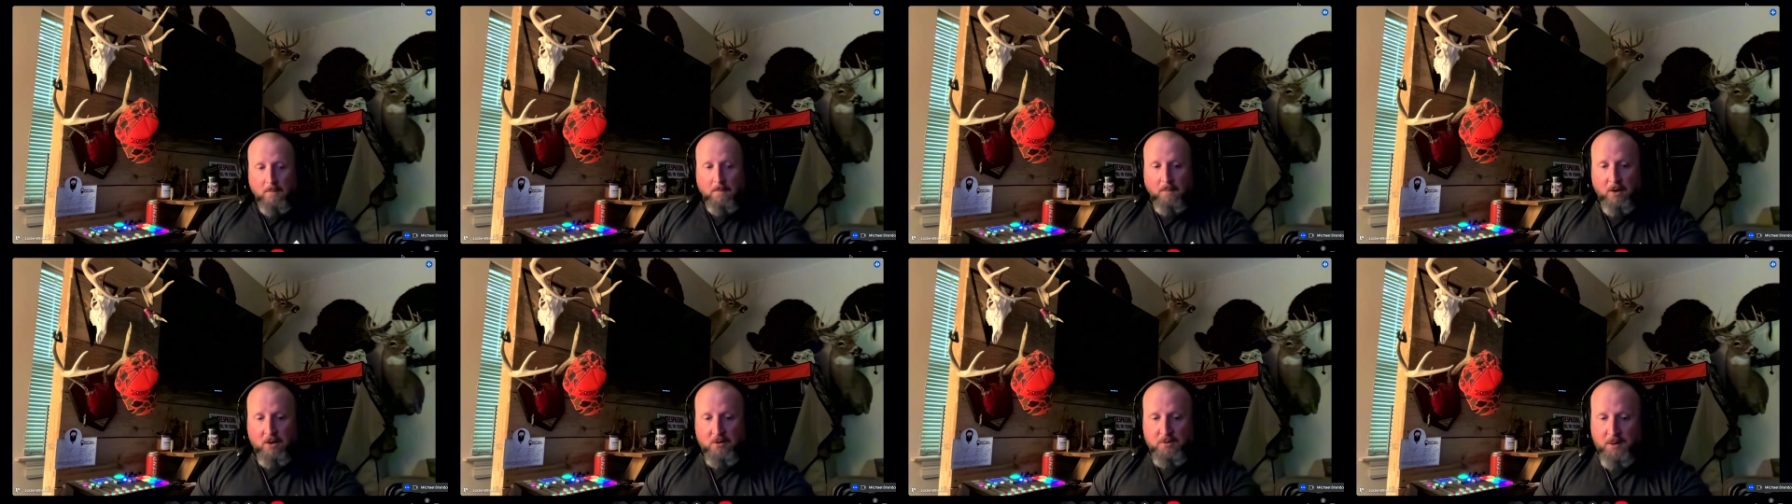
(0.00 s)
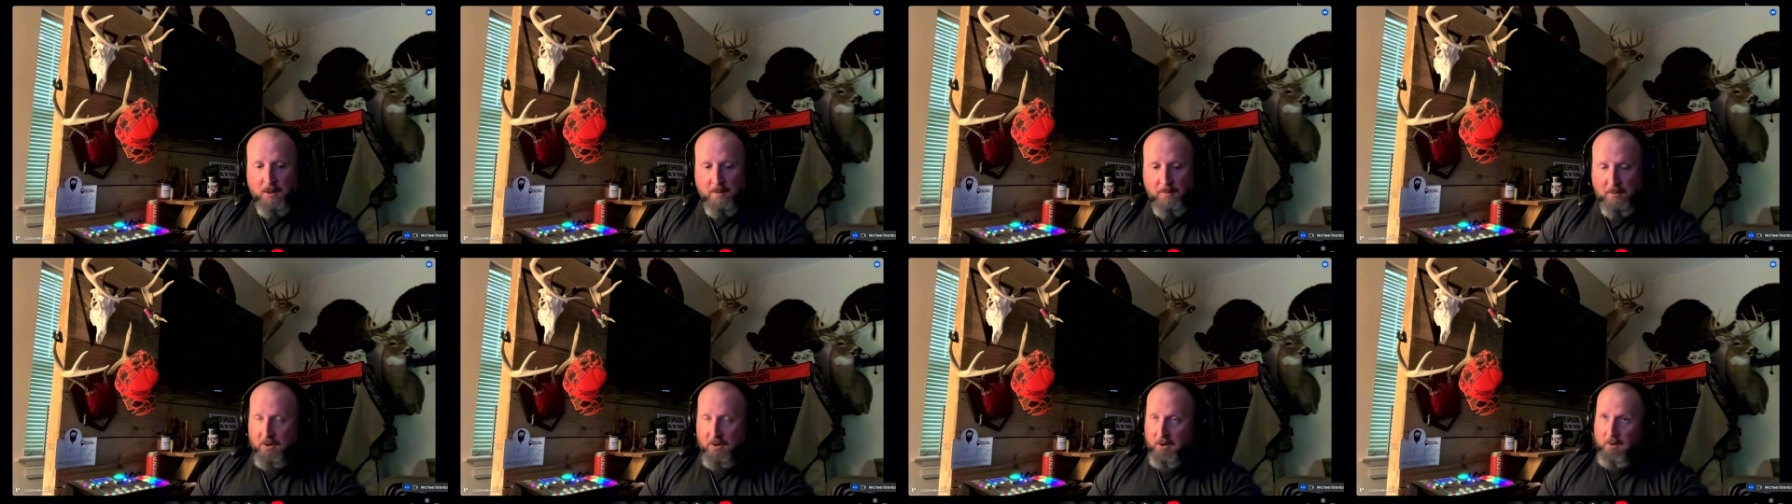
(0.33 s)
most
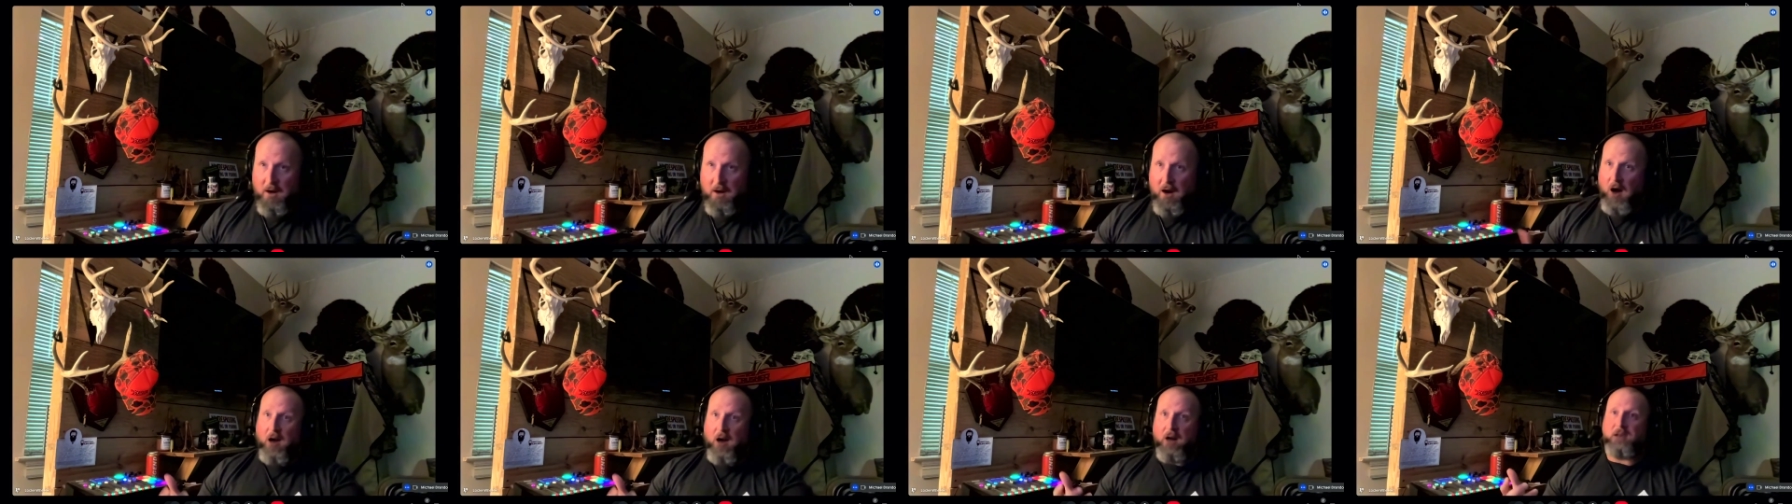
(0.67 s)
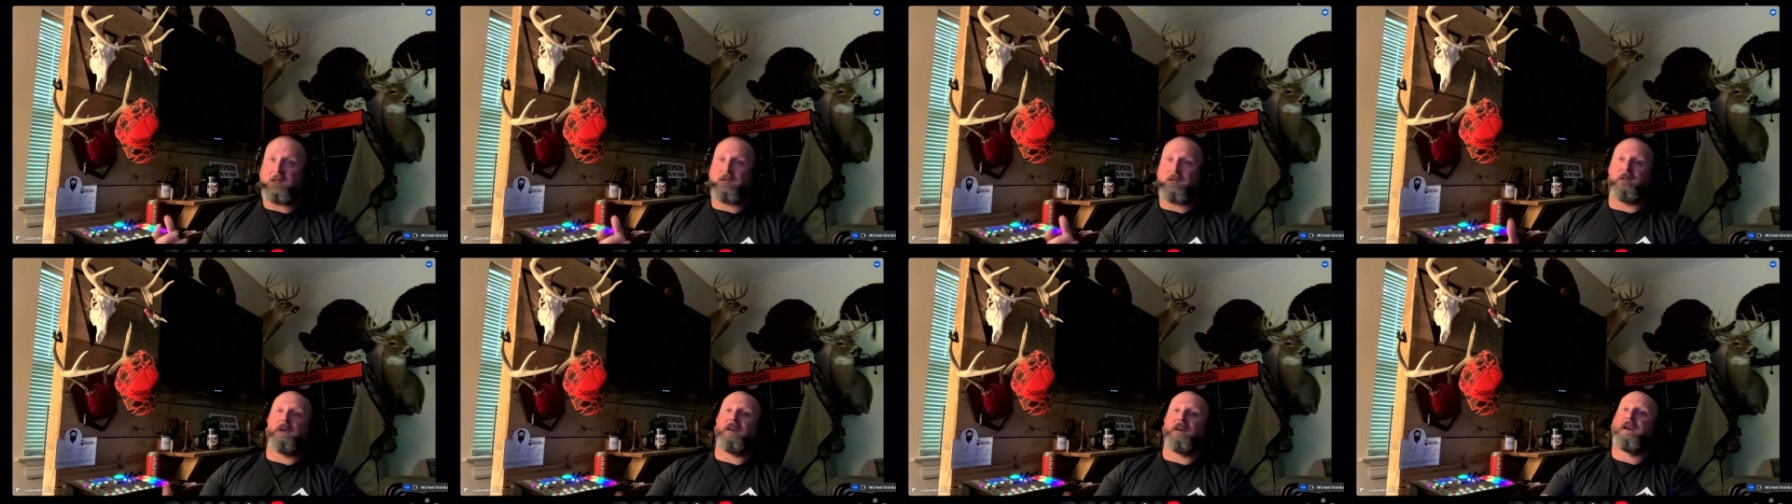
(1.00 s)
people do. And
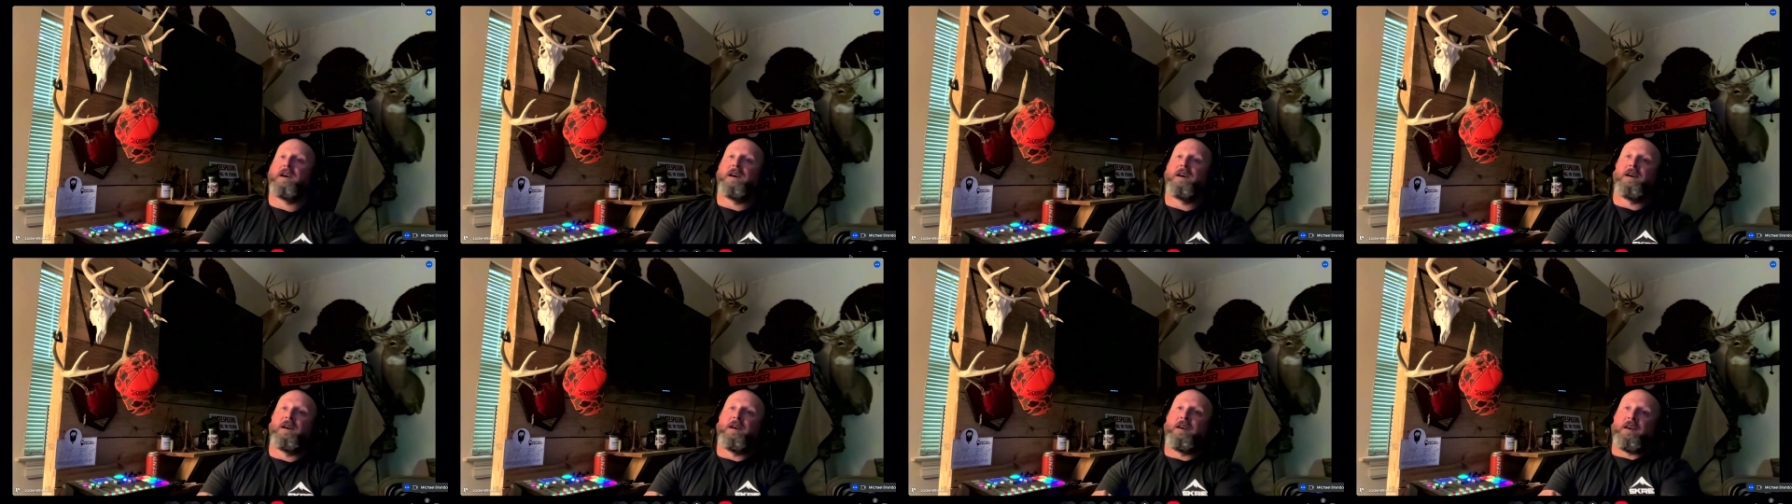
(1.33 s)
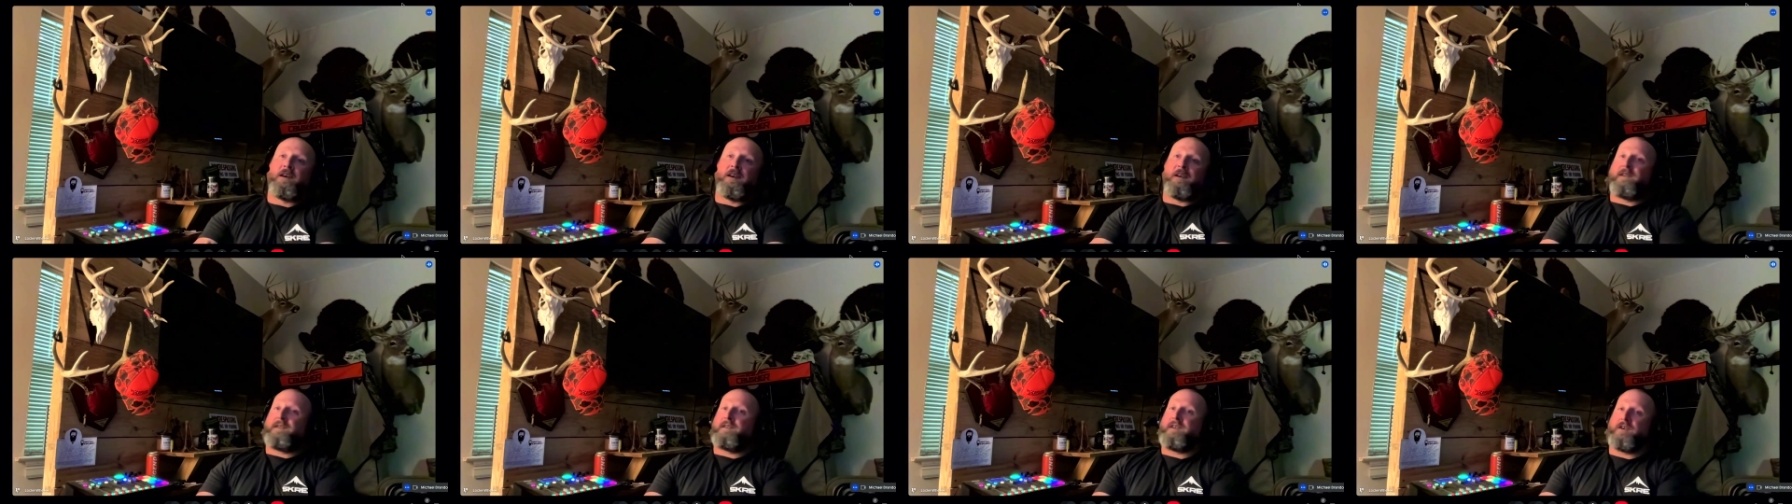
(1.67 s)
honestly,
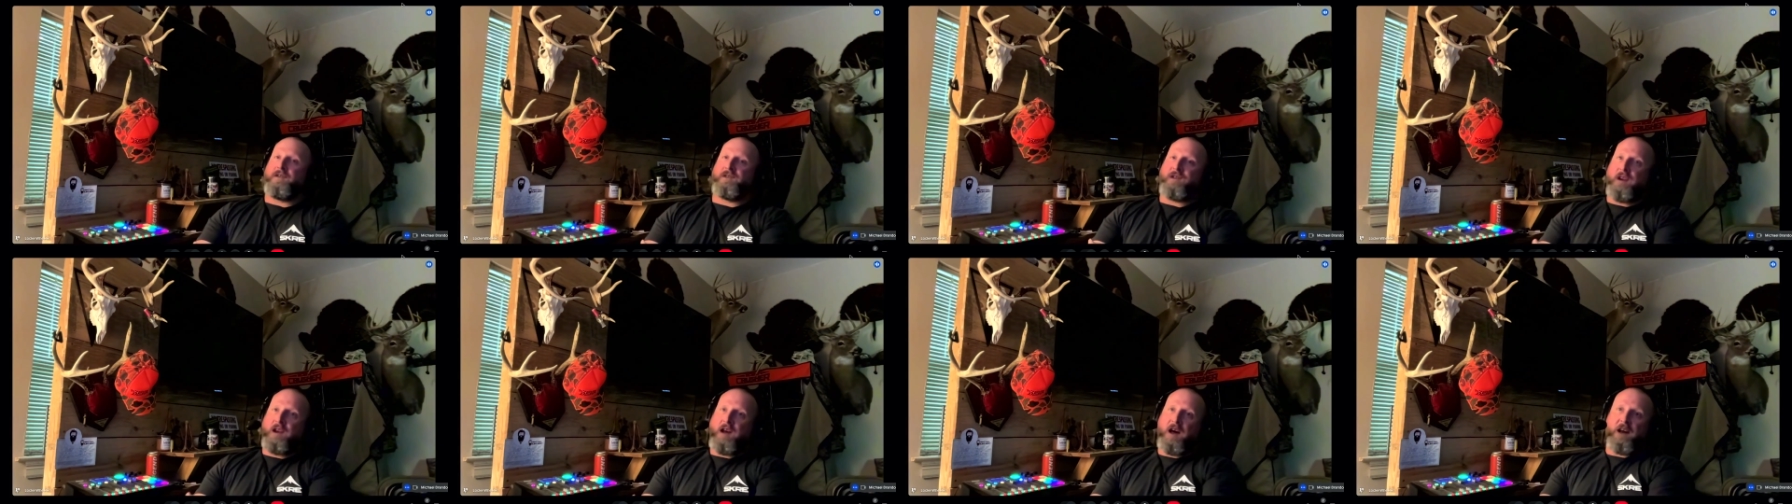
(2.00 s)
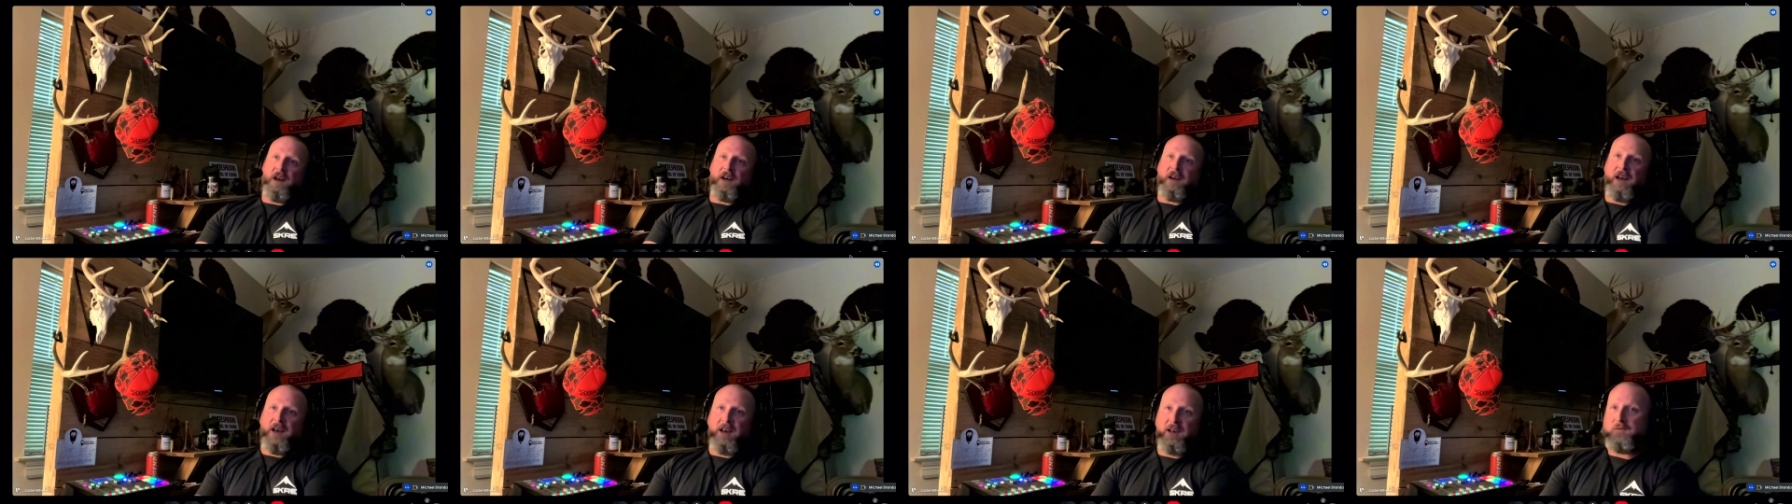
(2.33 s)
there's a lot of
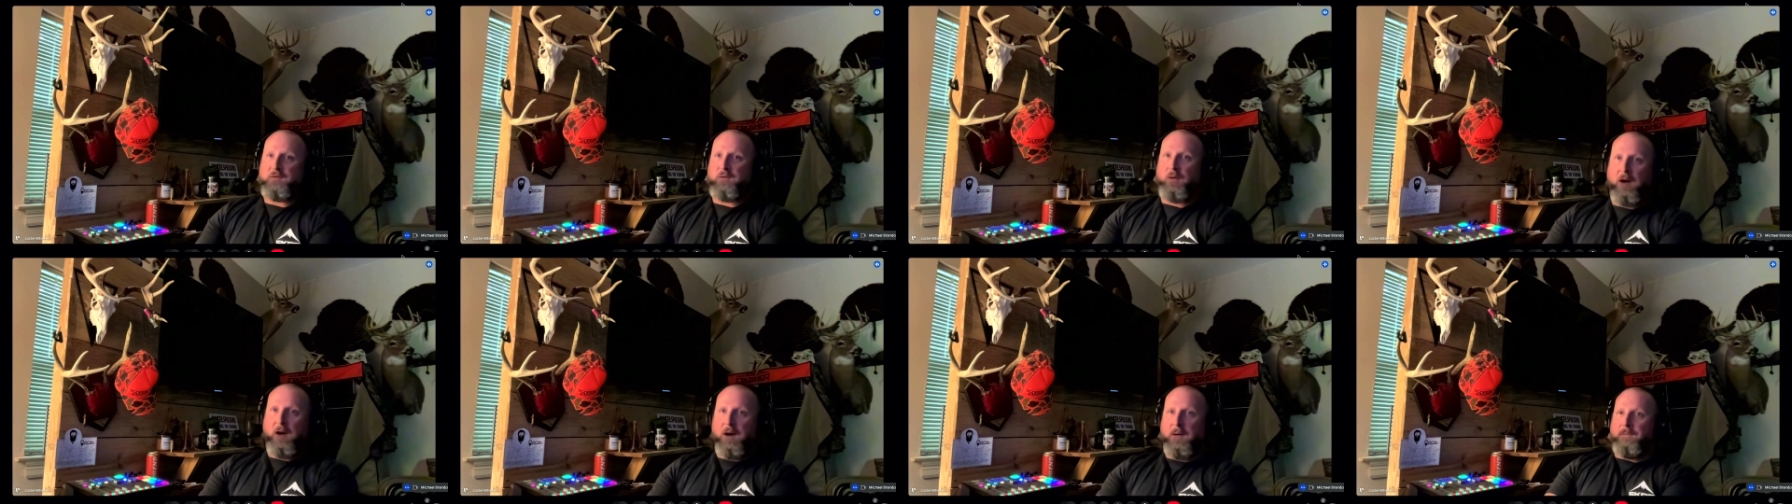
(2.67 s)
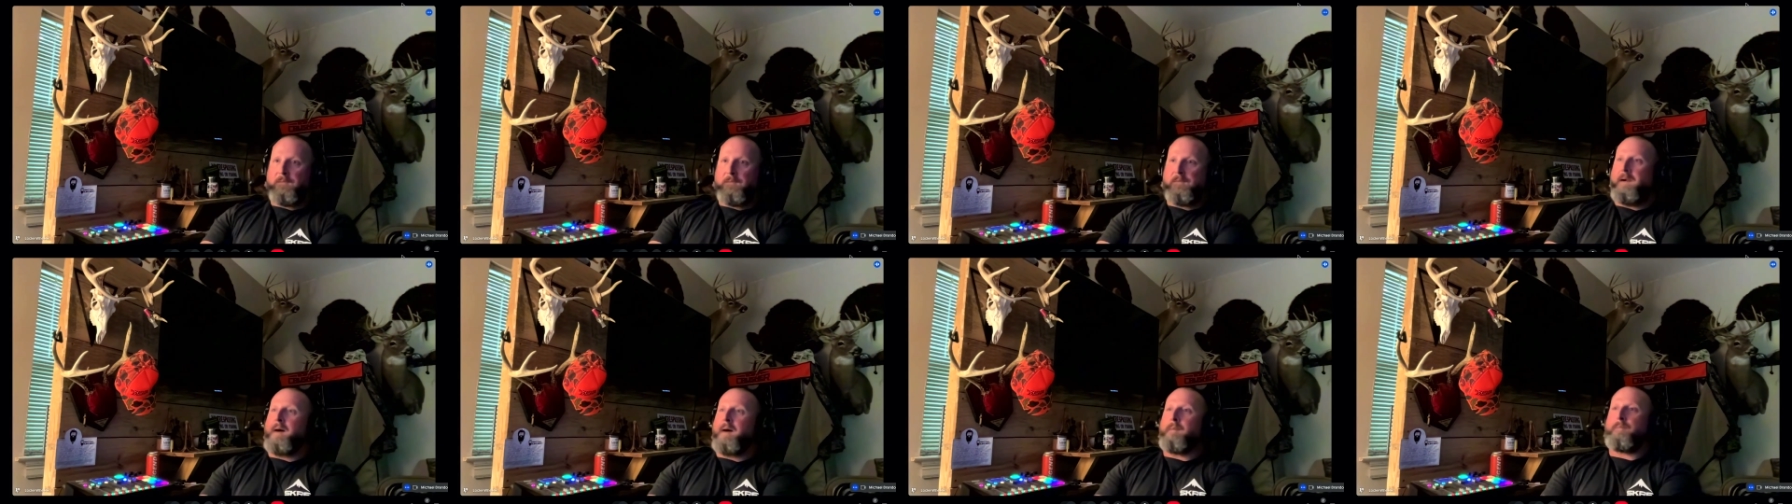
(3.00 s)
days where
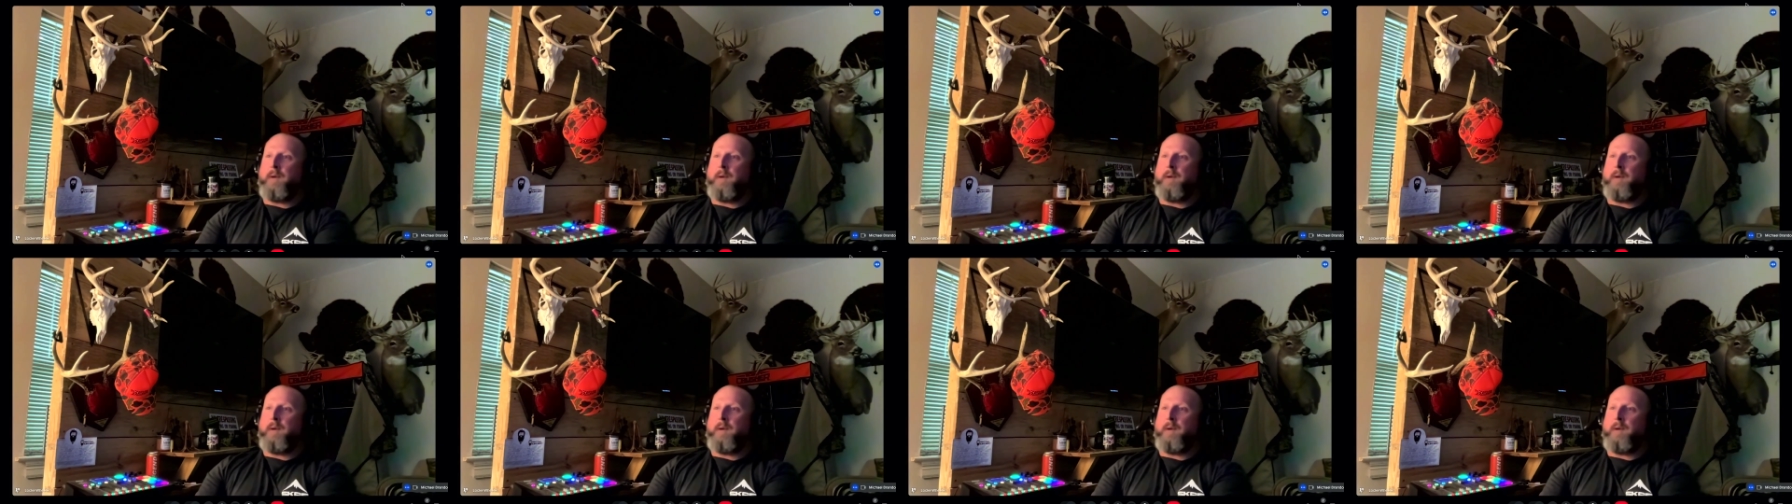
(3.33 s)
I'm